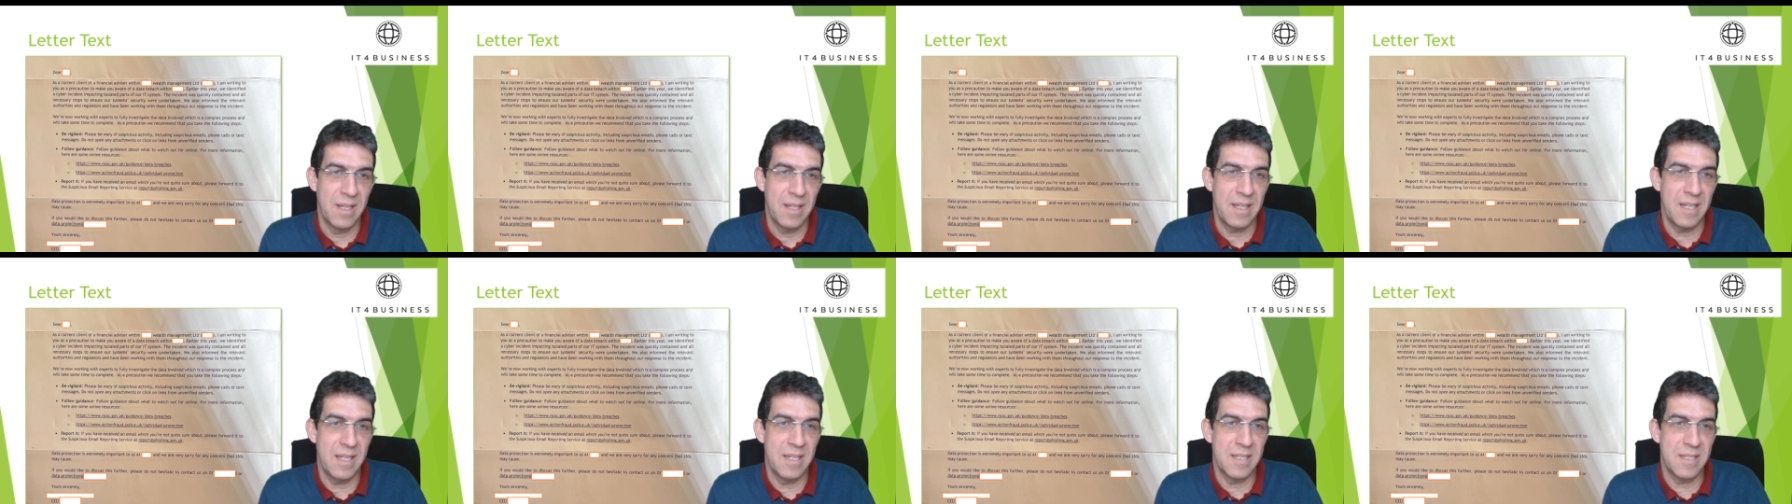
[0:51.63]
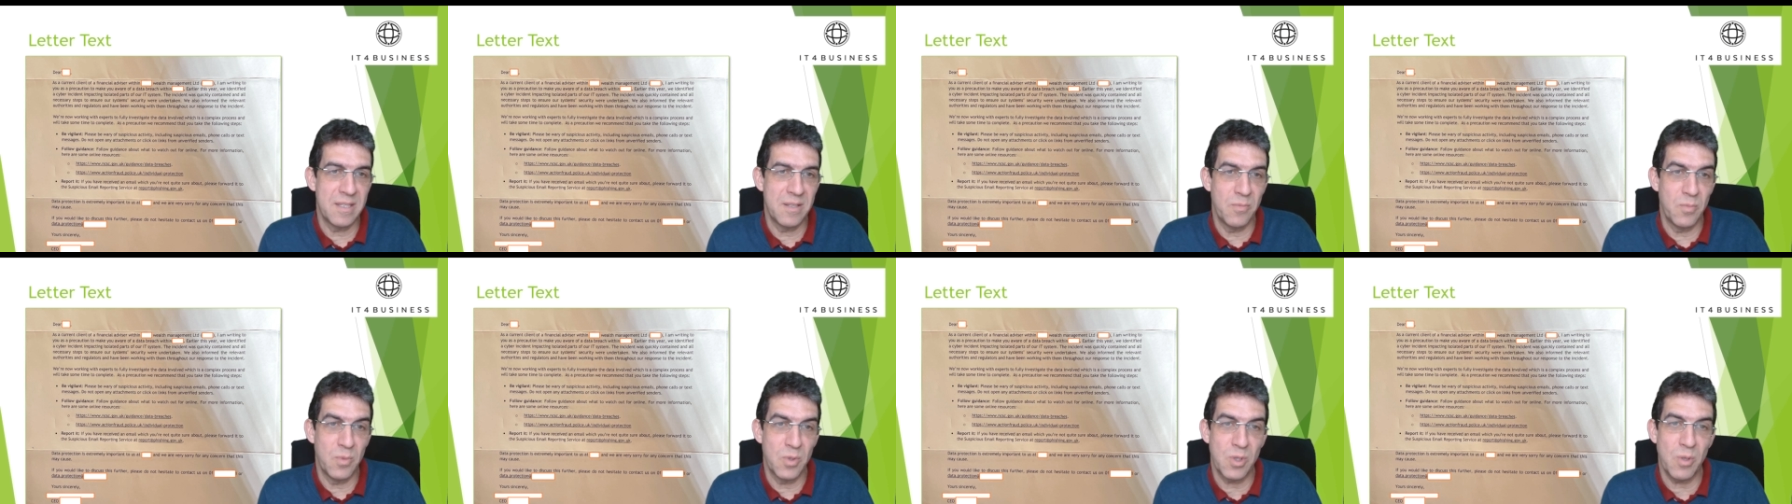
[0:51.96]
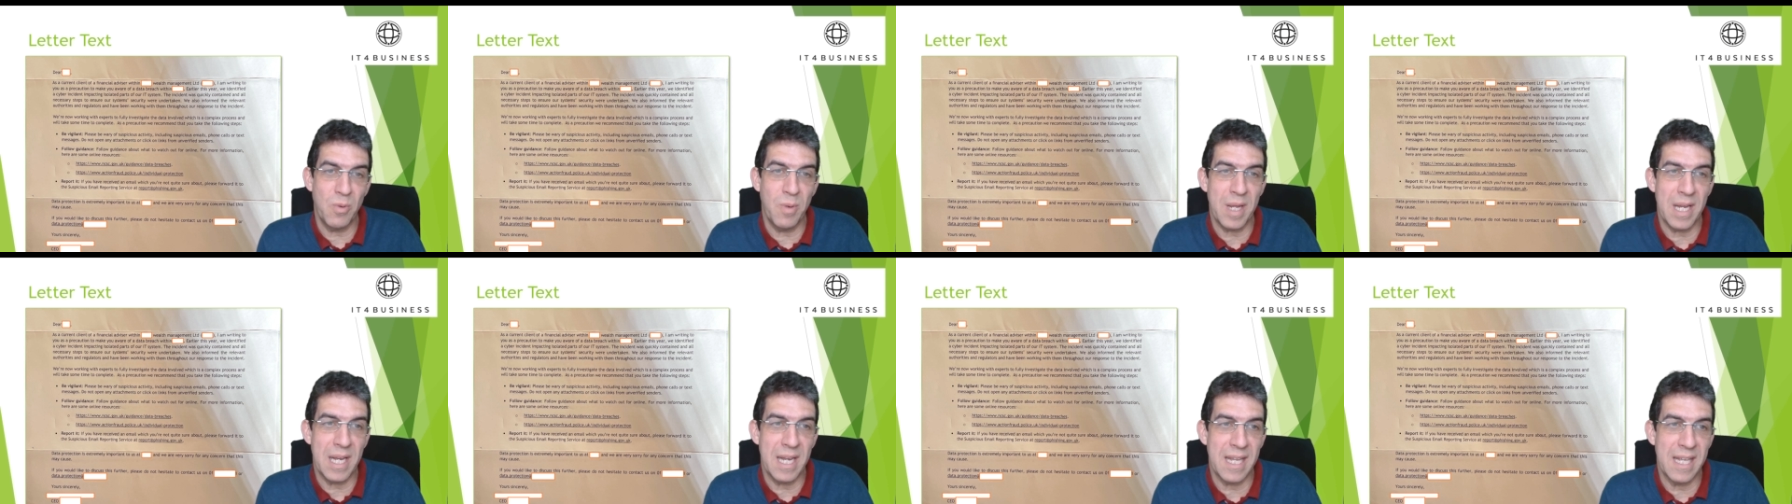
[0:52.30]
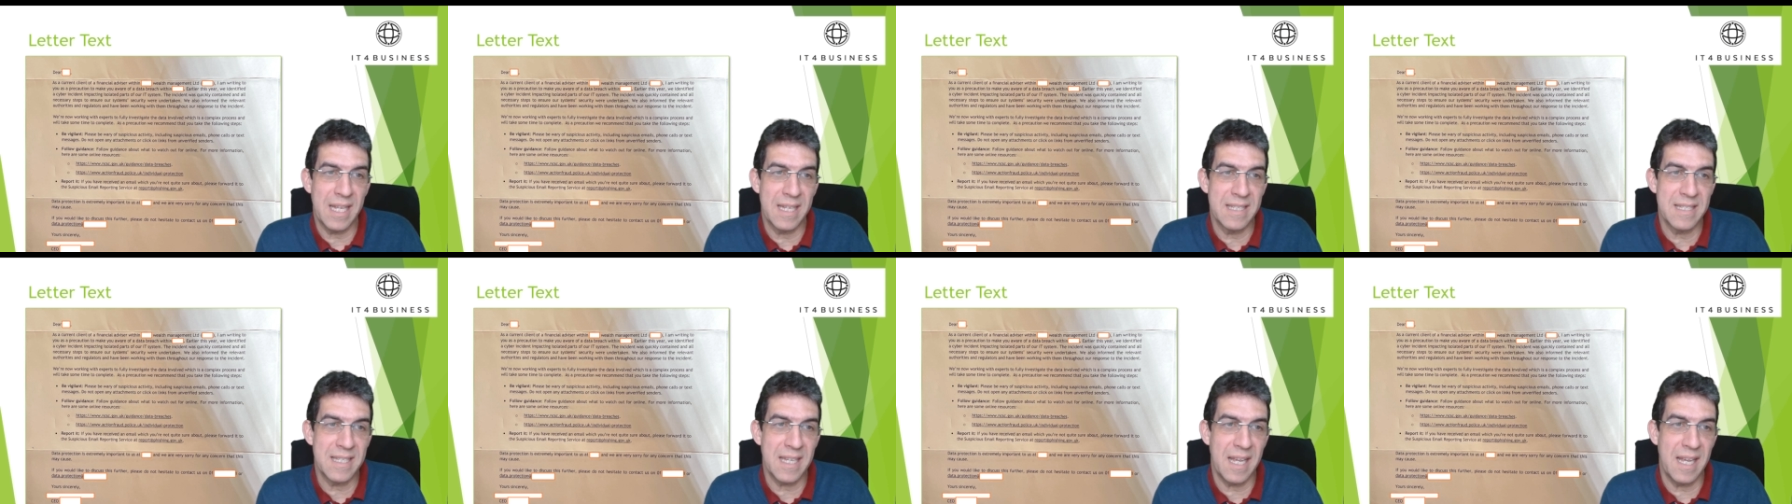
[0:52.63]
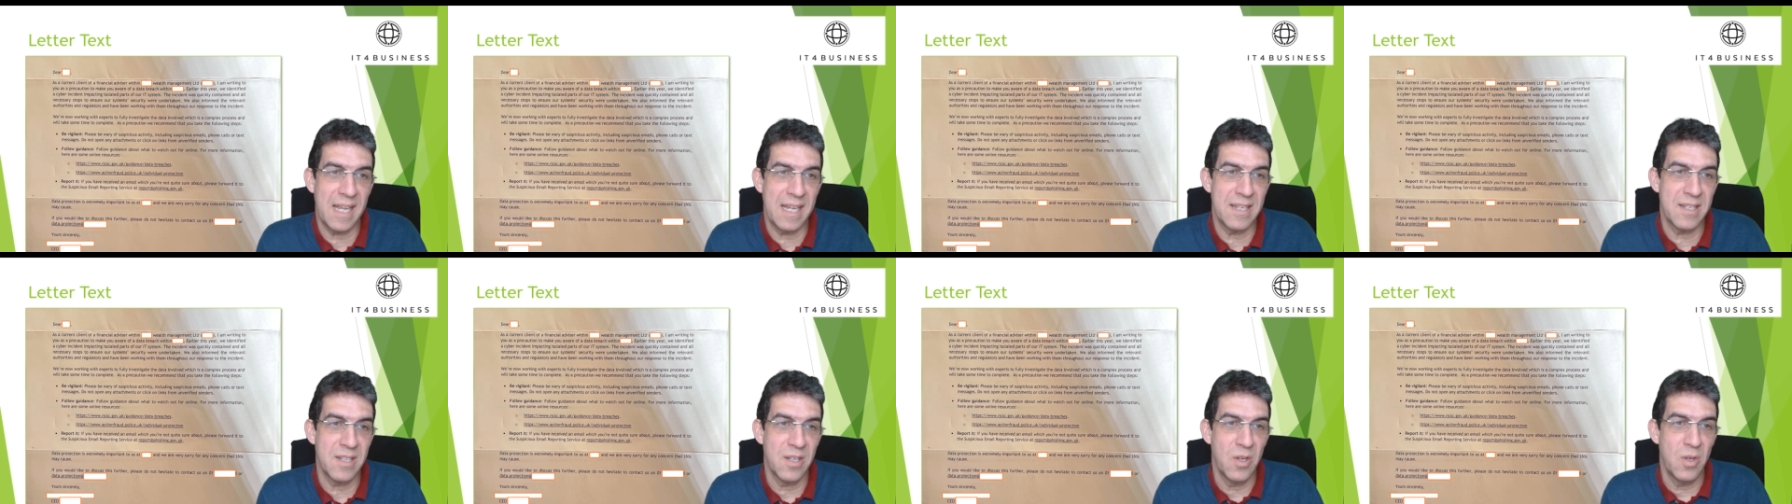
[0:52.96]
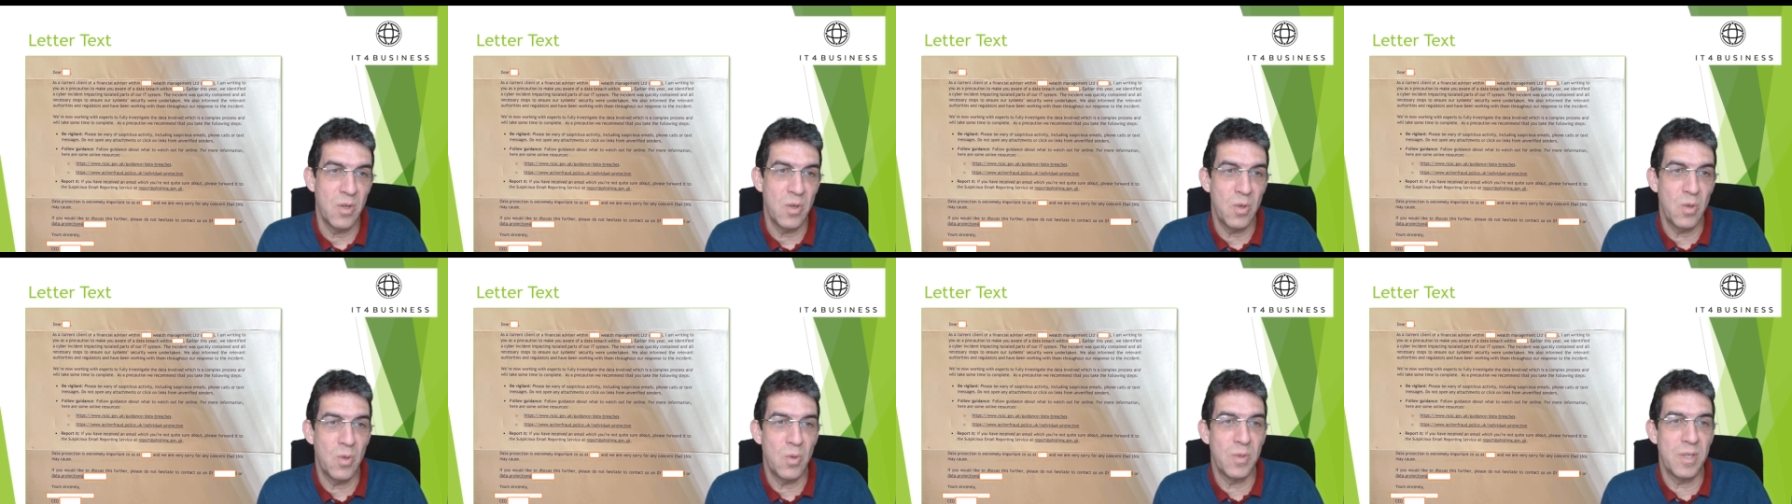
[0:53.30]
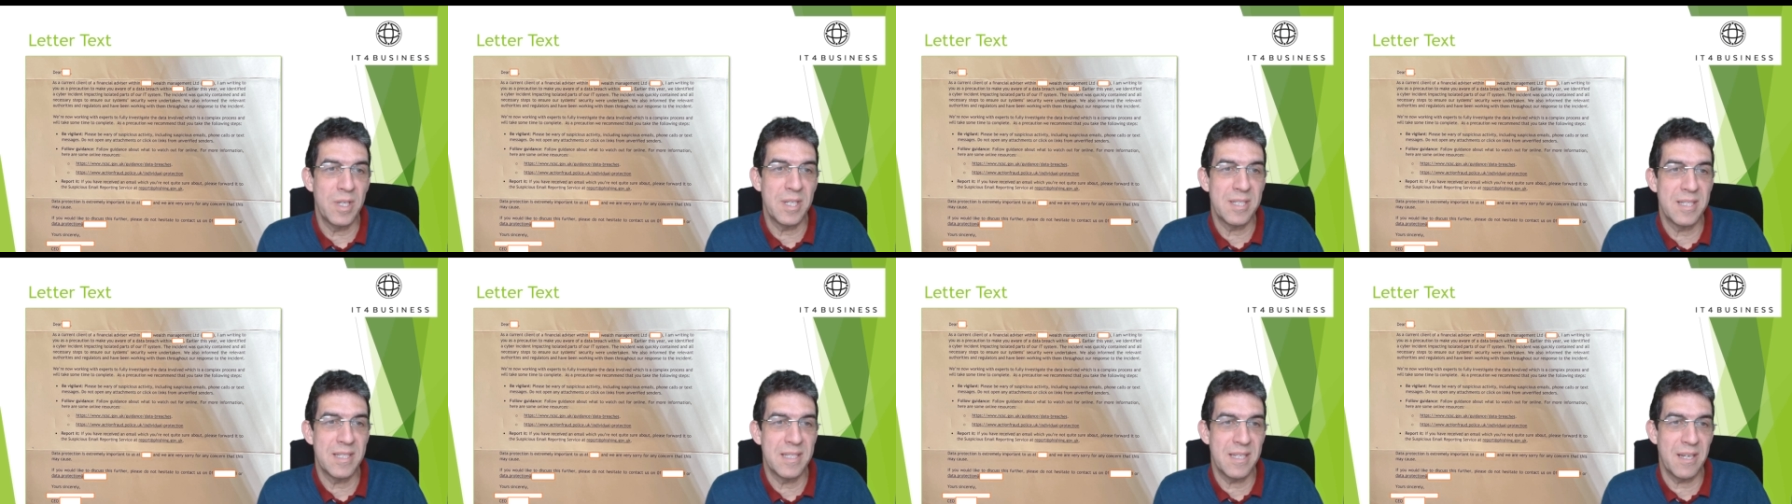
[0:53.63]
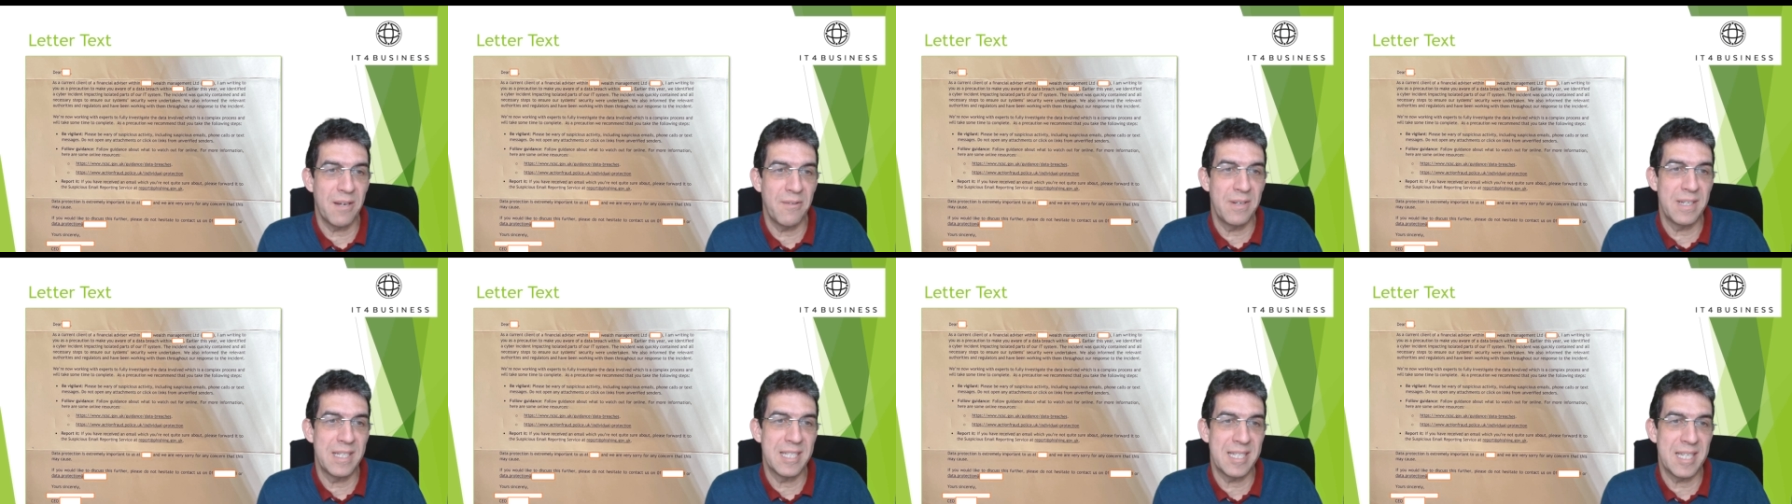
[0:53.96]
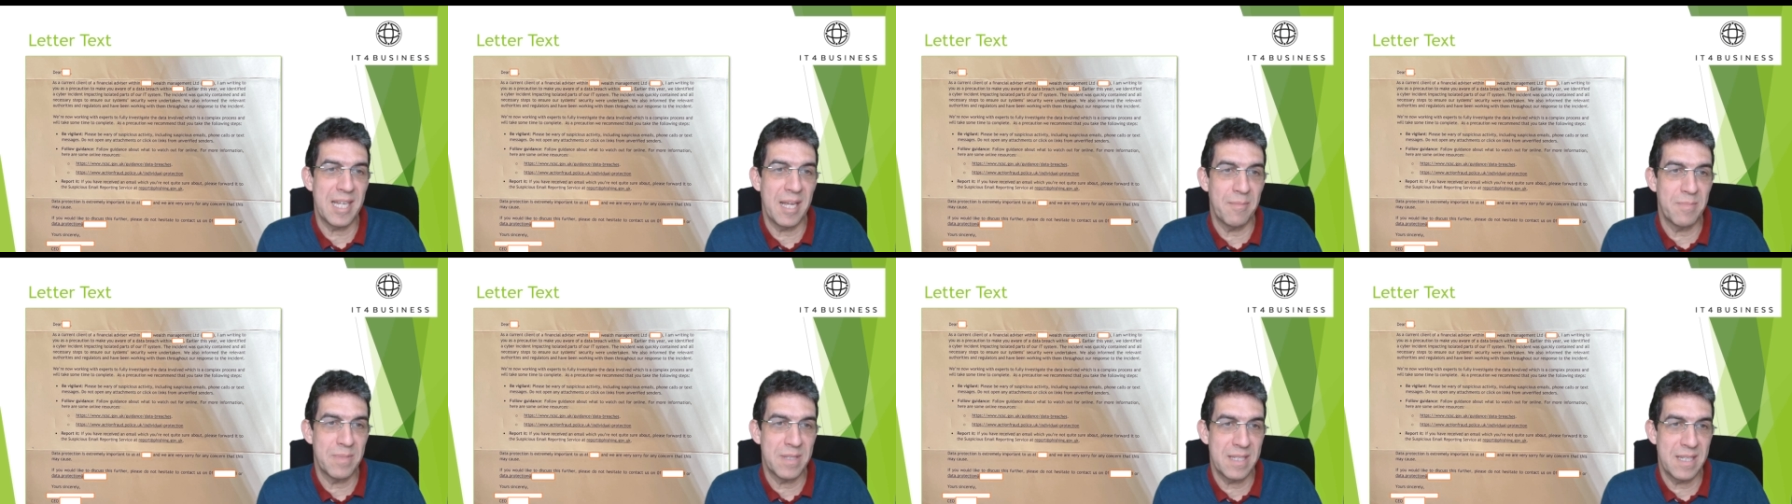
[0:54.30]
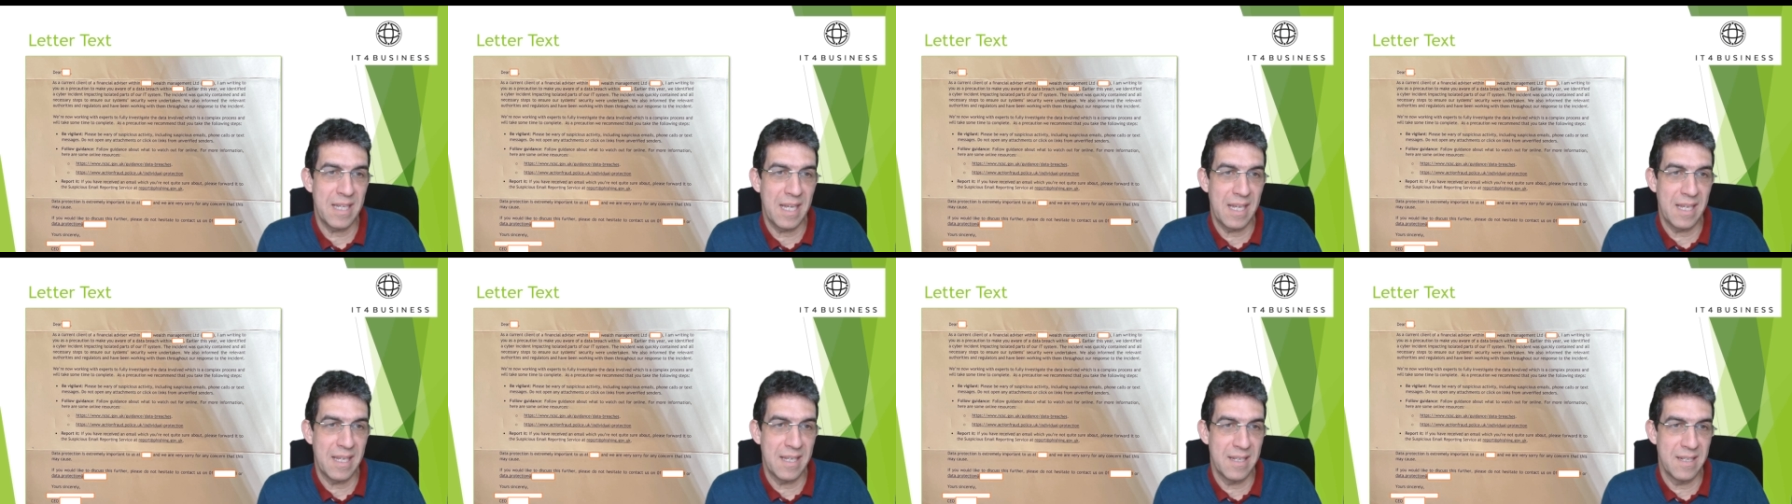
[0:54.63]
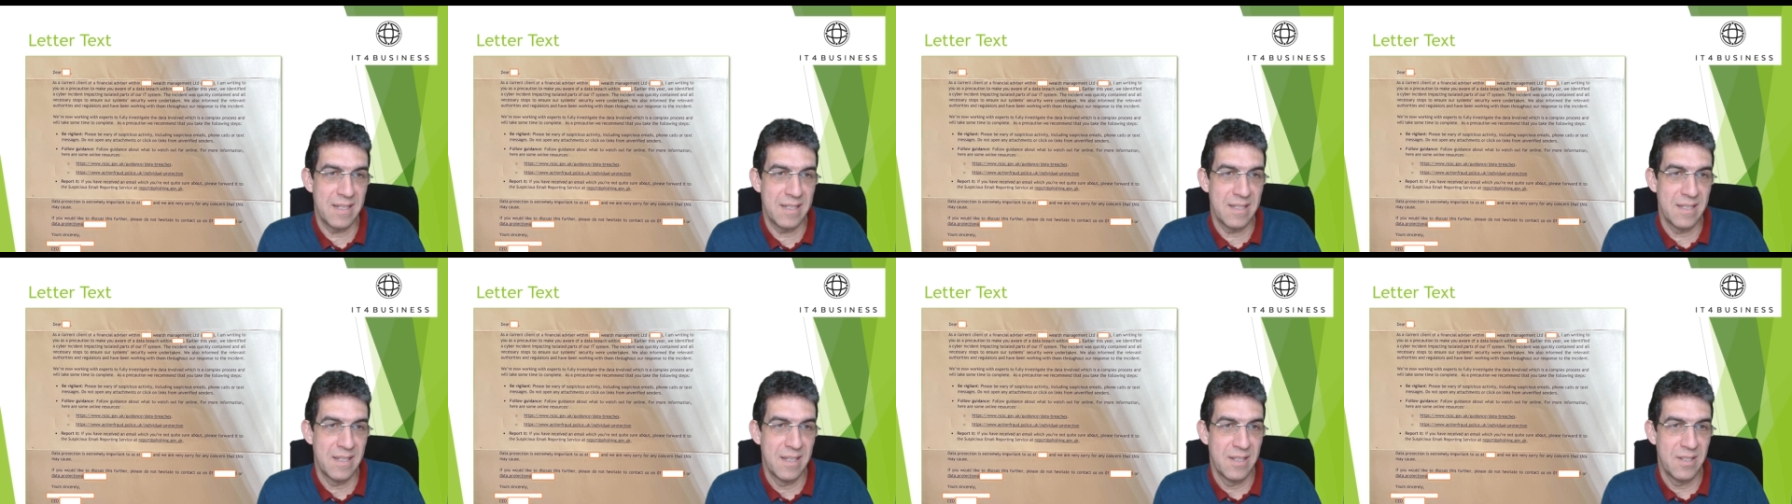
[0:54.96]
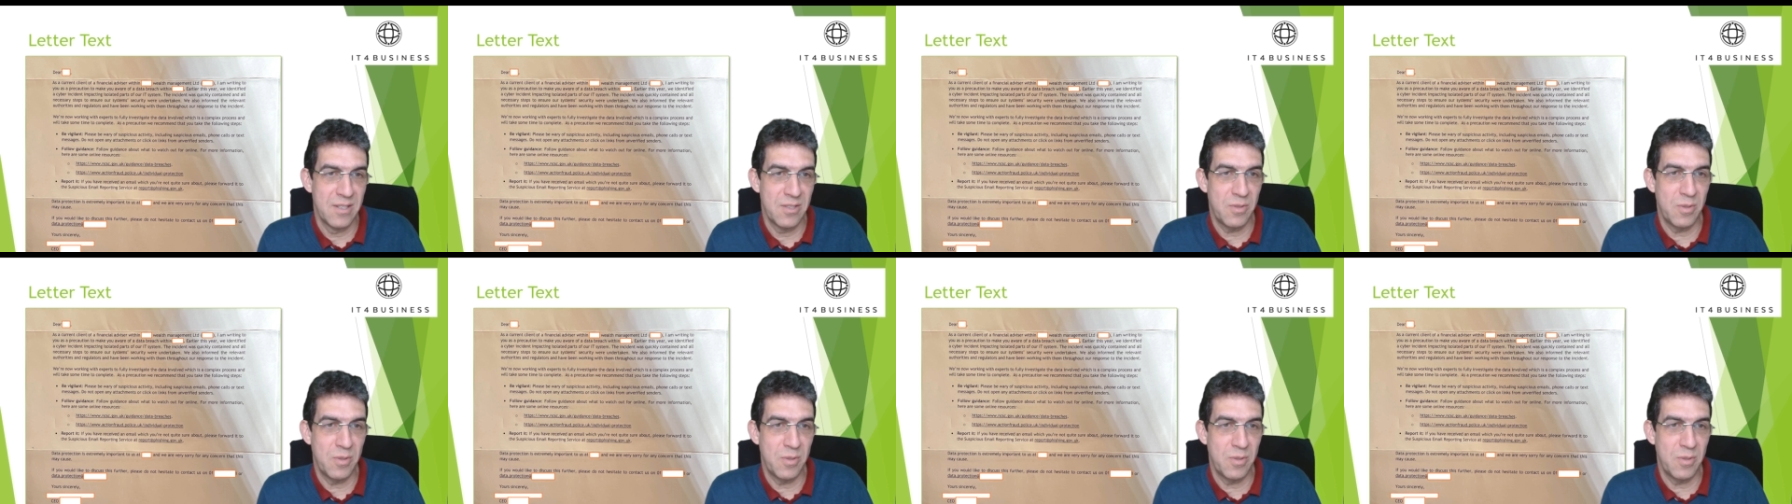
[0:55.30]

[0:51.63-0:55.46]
The incident was quickly contained, all necessary steps taken